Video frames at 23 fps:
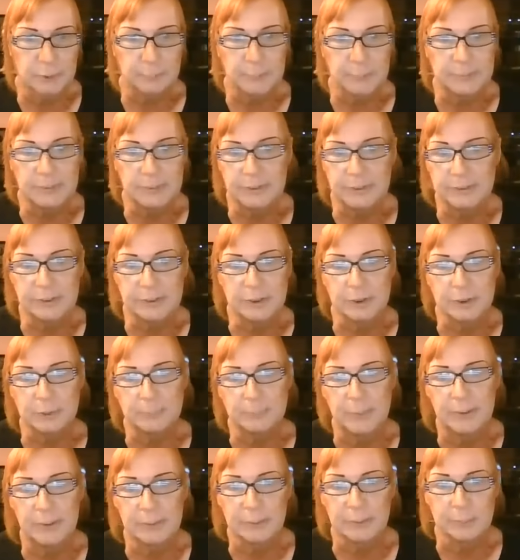but it doesn't
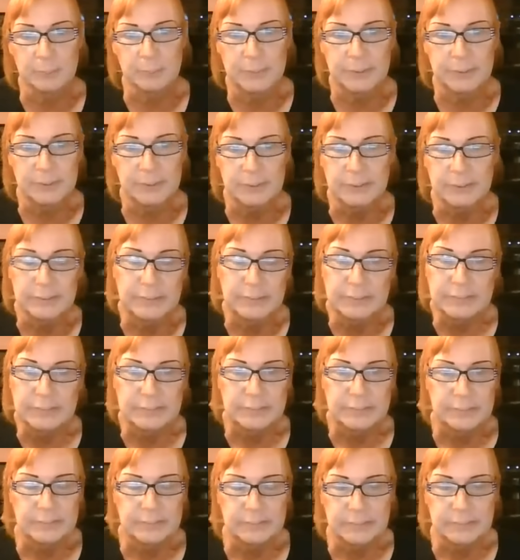bother me.
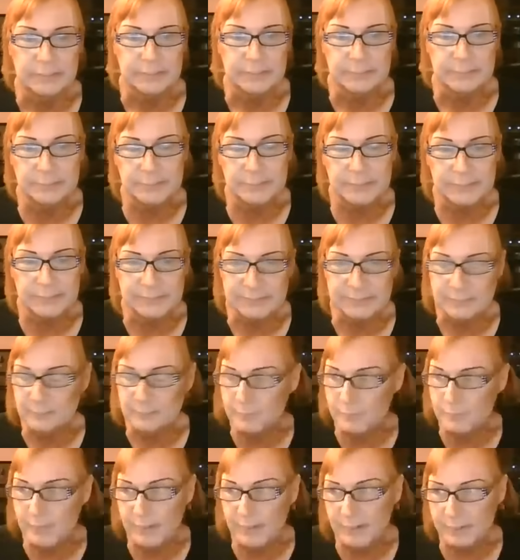
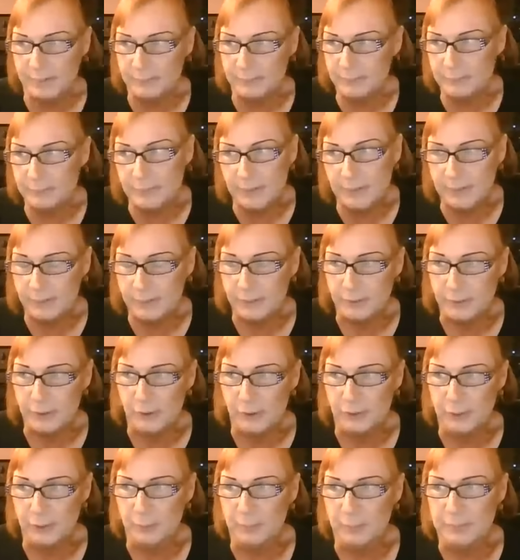They can look all
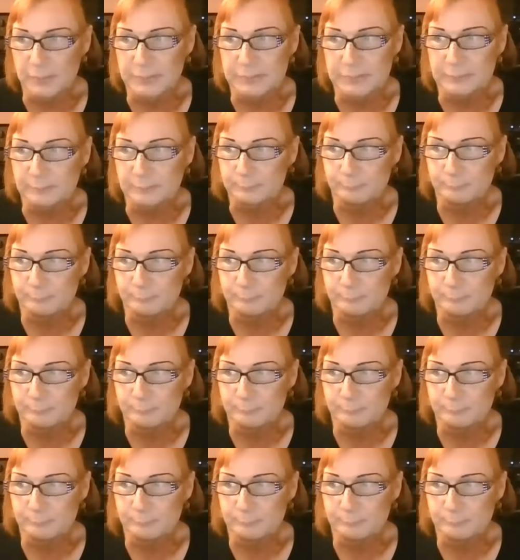they want.